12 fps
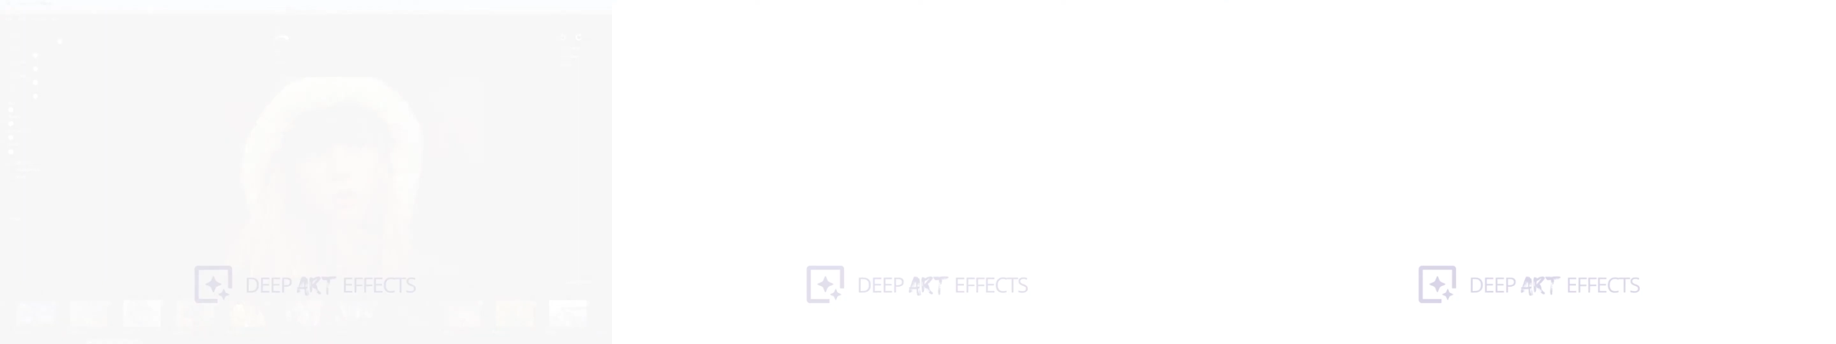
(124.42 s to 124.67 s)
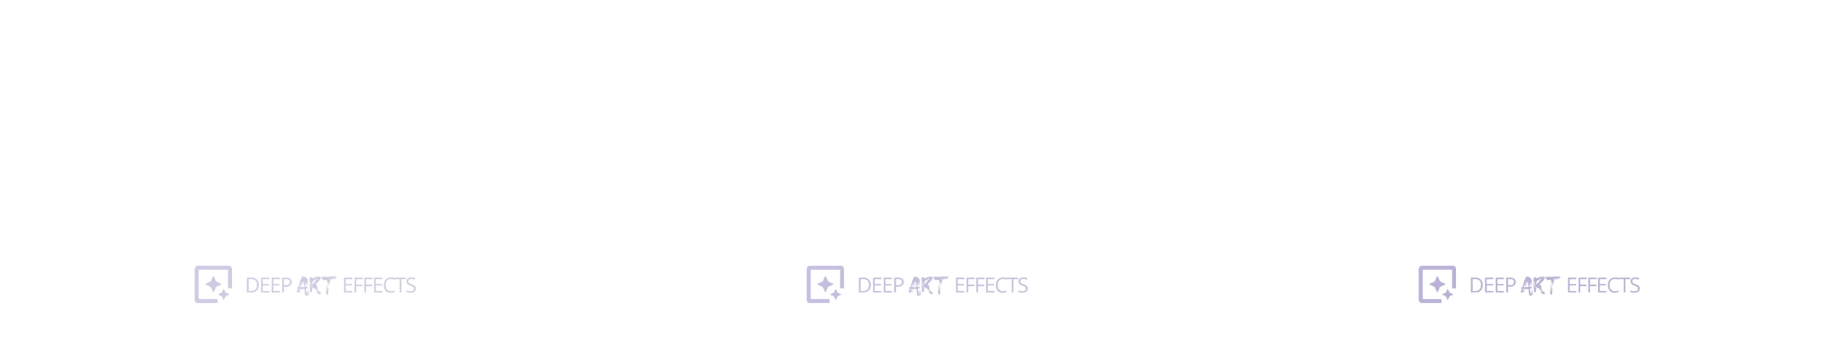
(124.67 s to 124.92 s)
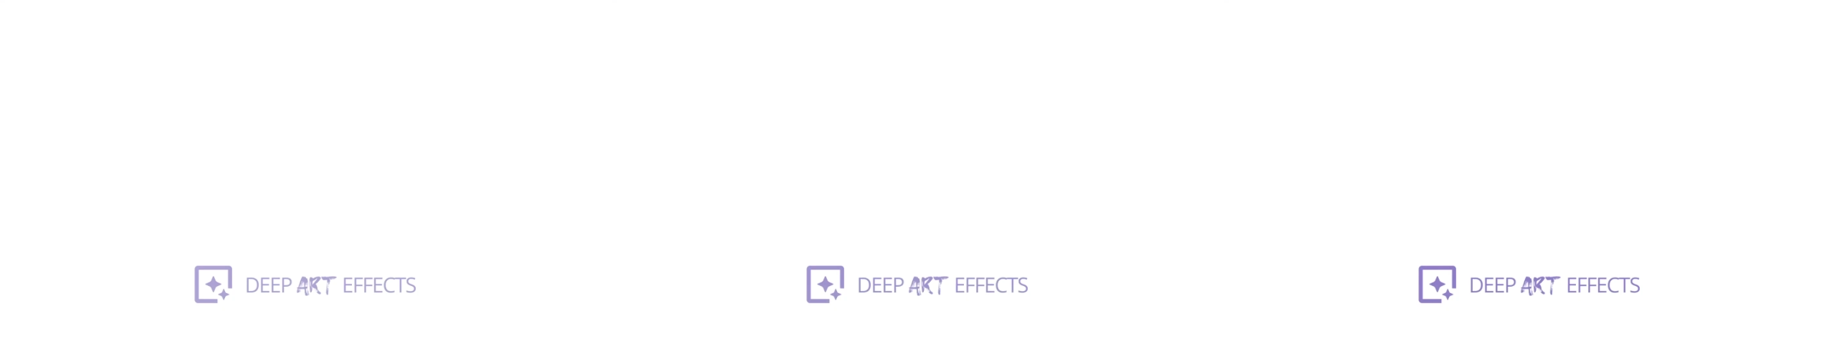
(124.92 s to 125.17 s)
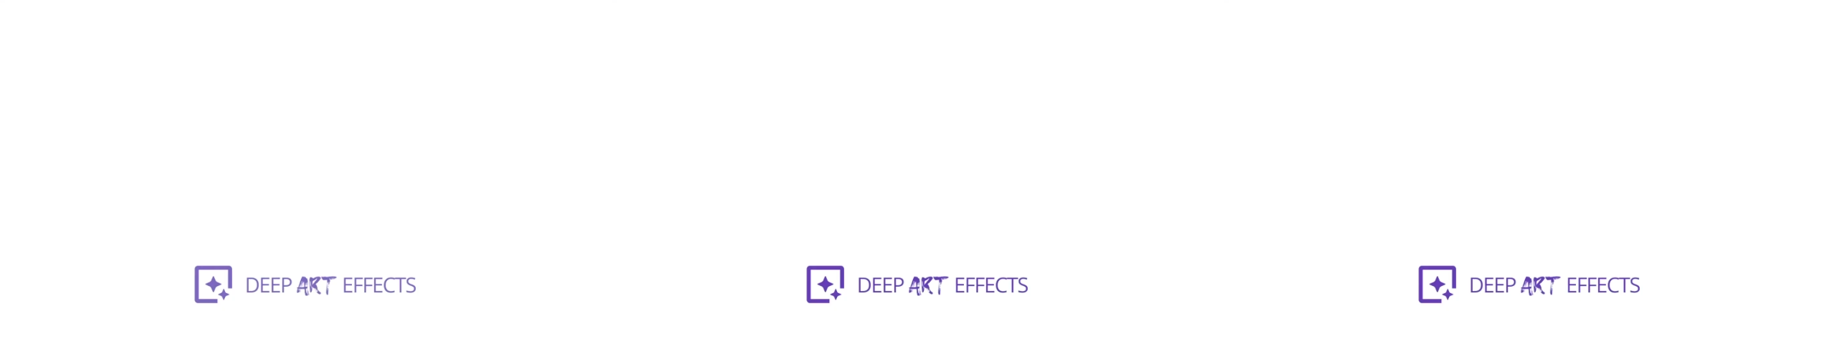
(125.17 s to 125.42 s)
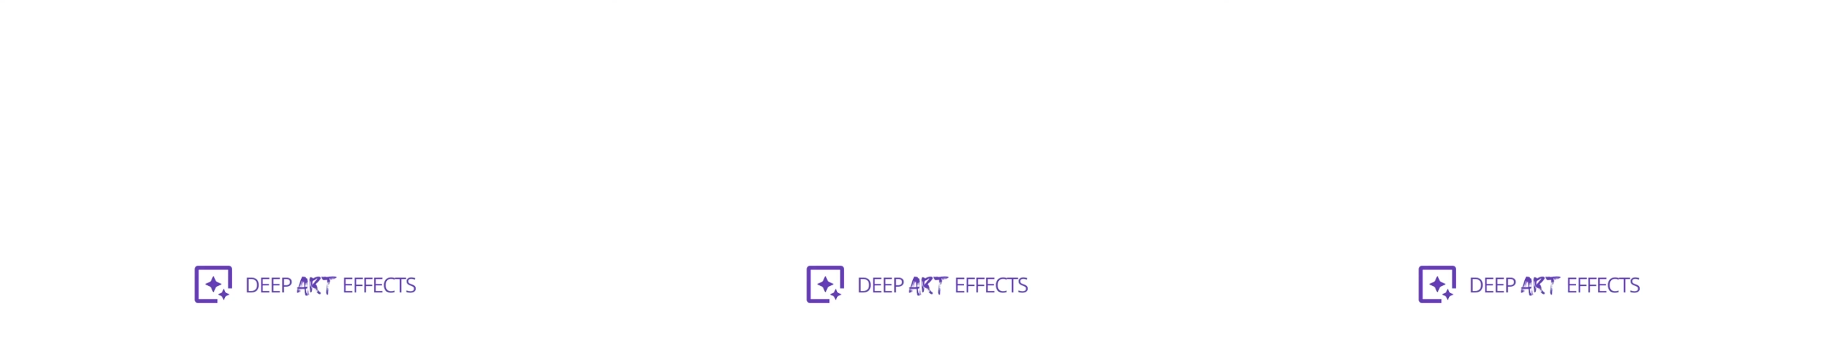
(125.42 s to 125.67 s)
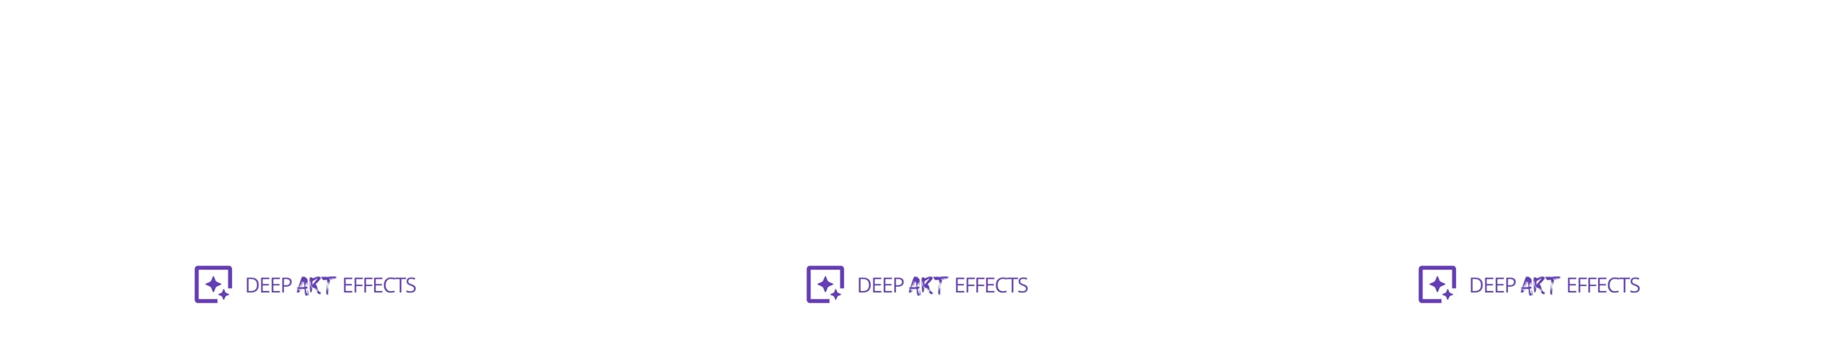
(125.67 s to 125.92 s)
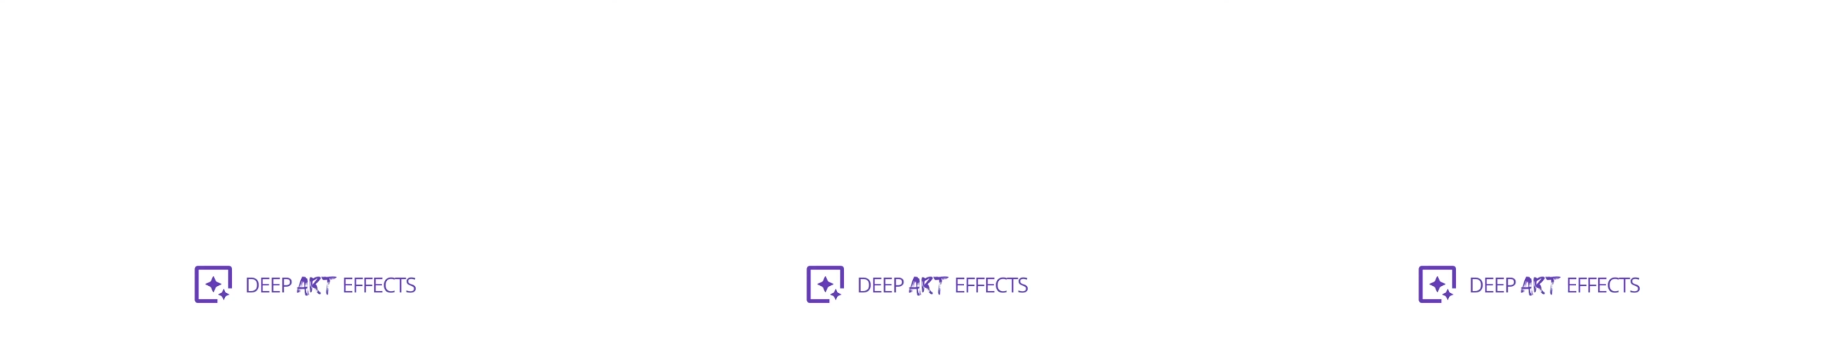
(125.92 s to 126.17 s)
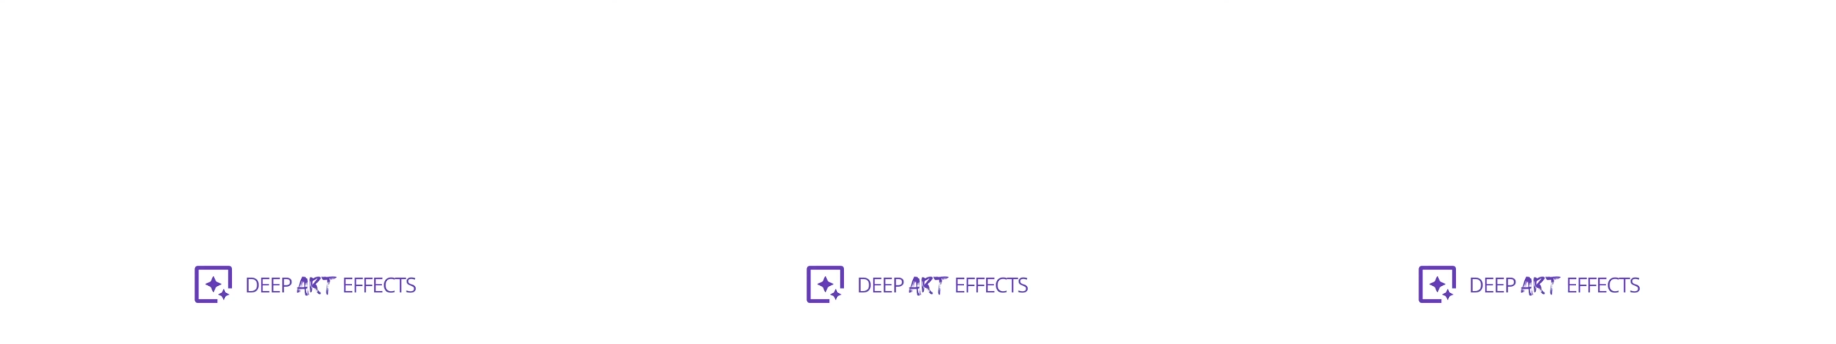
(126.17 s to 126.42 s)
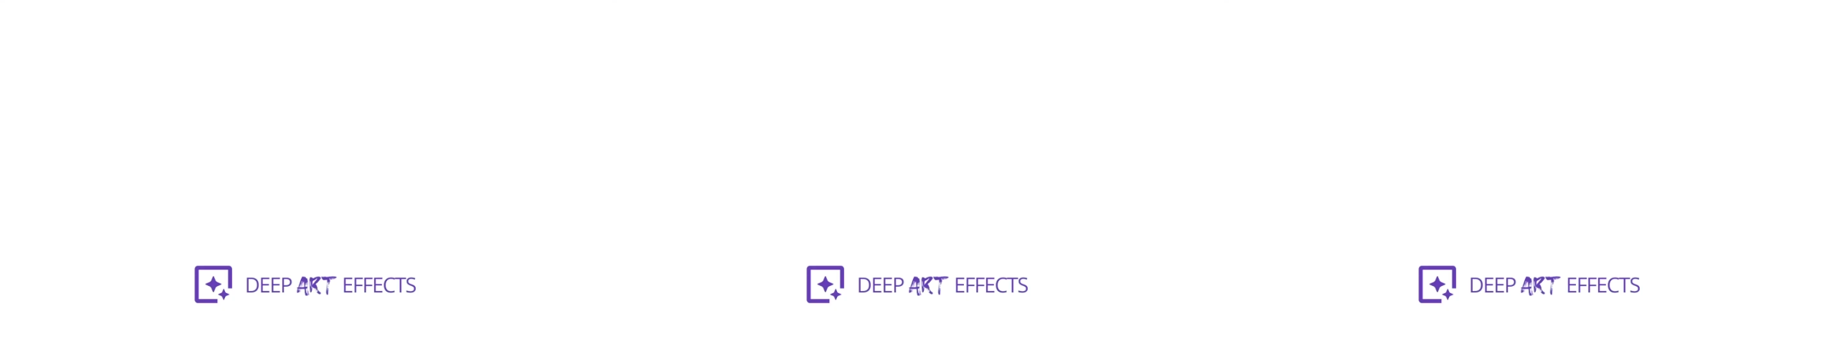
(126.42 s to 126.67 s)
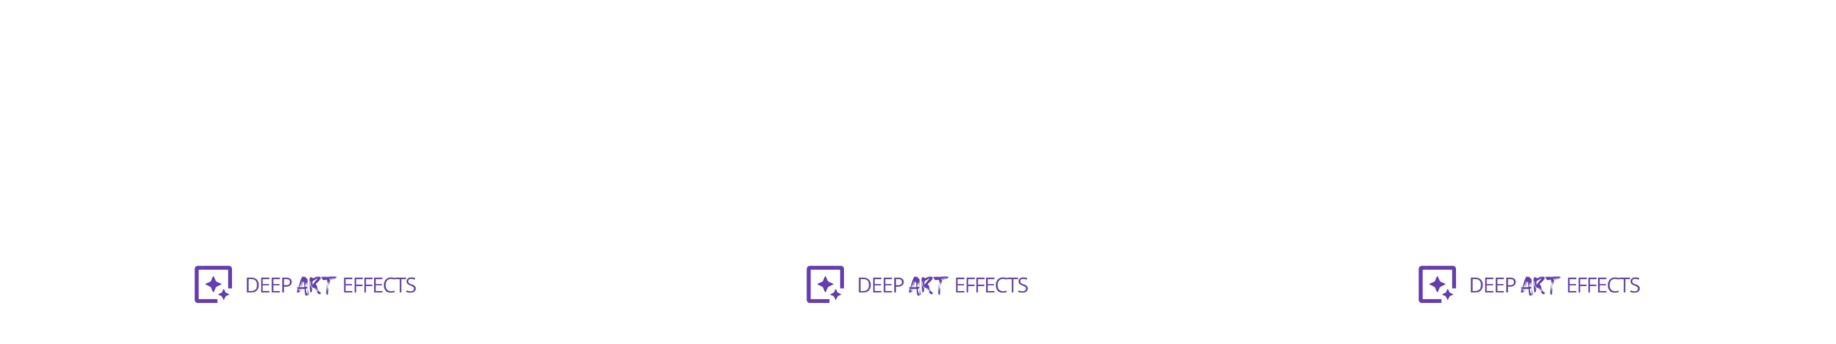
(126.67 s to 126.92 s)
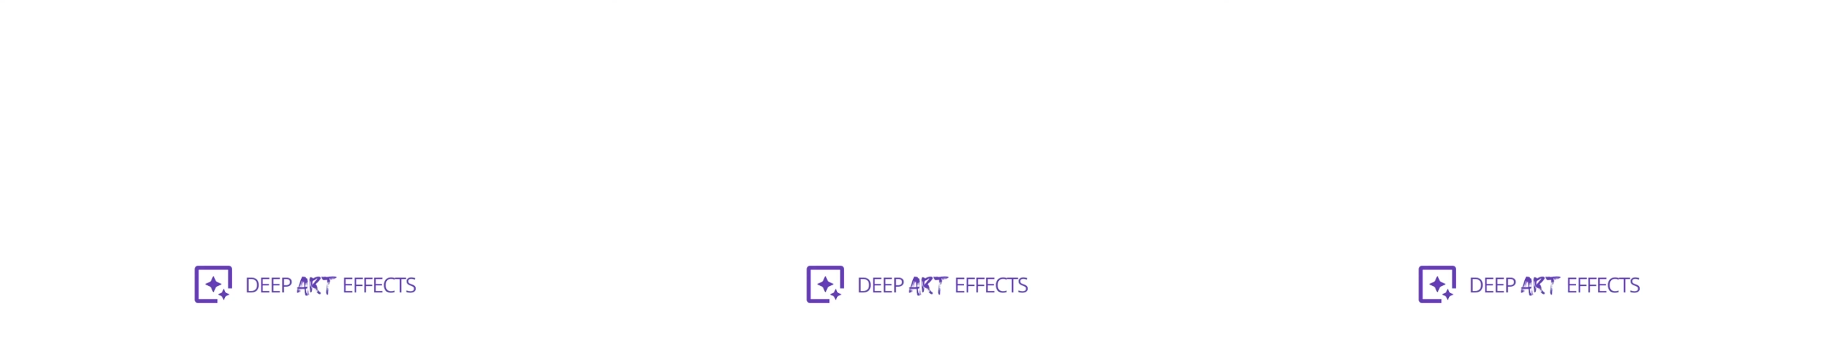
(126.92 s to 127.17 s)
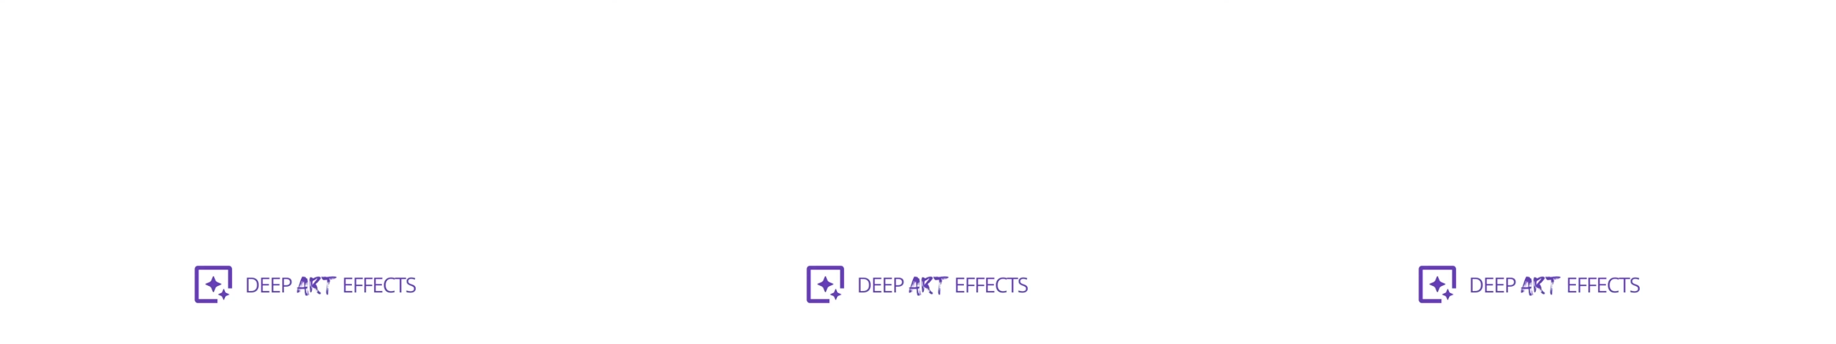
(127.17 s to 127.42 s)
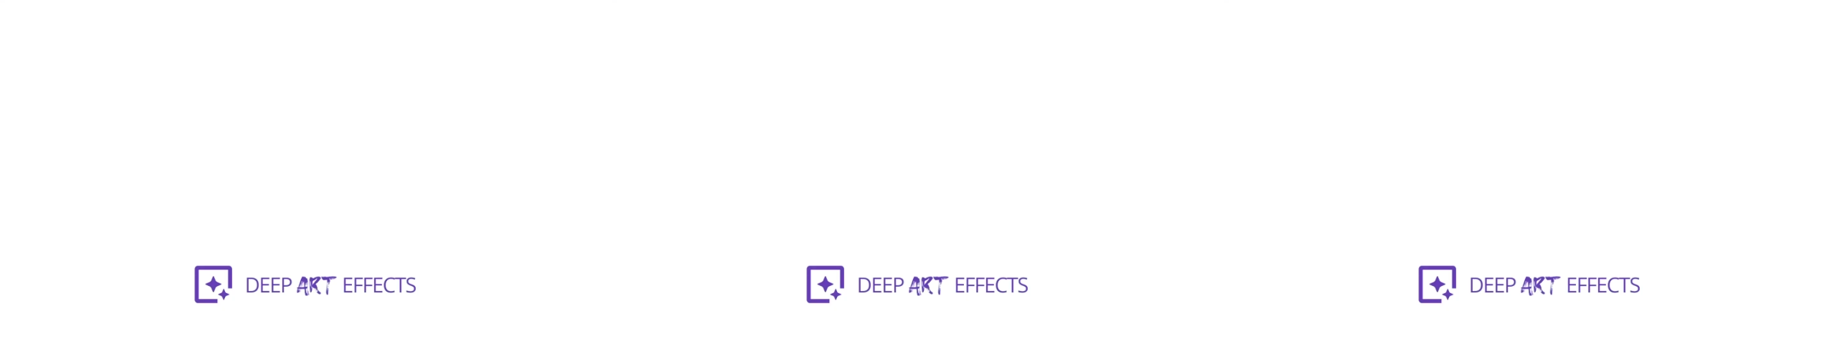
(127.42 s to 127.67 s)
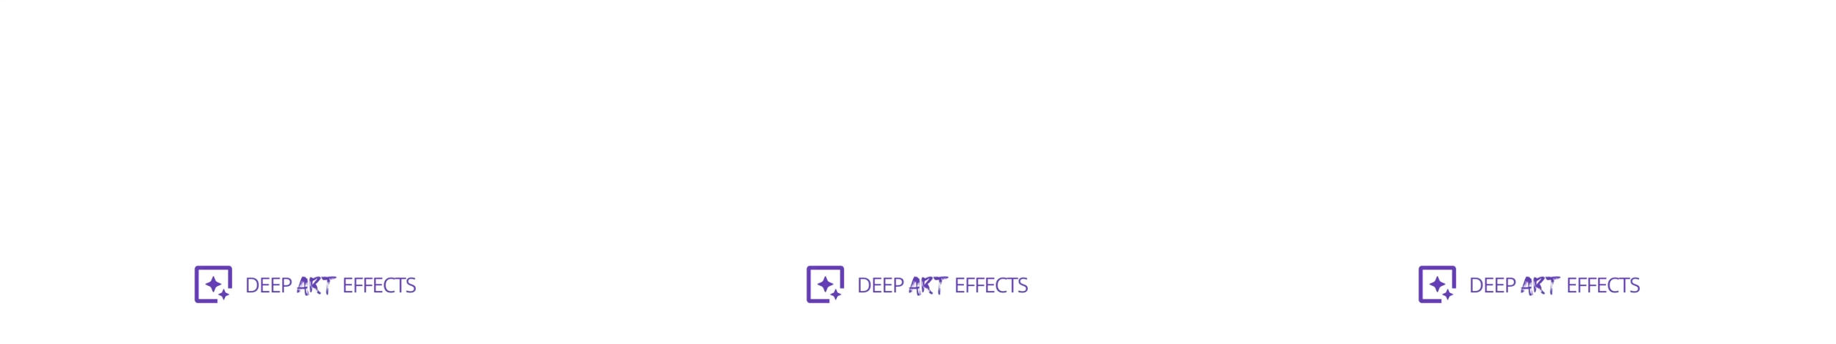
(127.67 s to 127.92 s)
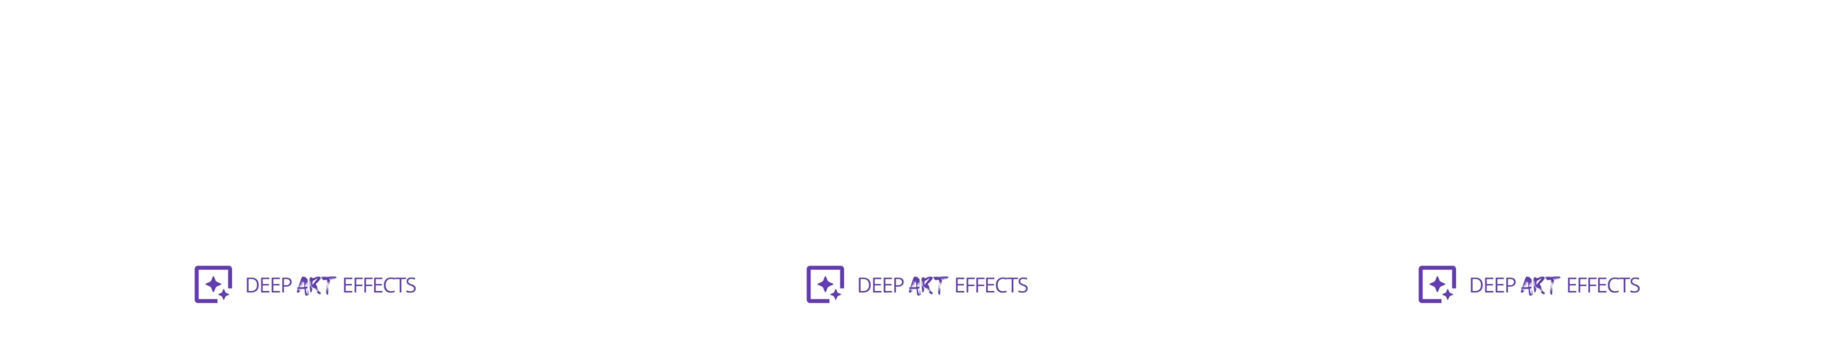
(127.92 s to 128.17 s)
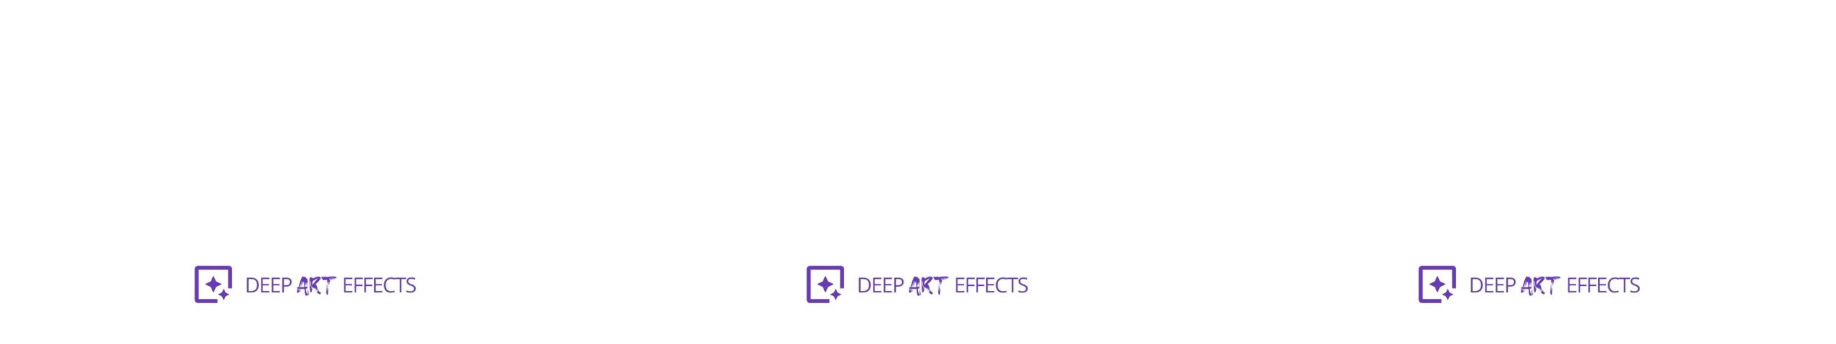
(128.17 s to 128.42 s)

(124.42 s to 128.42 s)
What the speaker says: Nobody's mouth can be seen.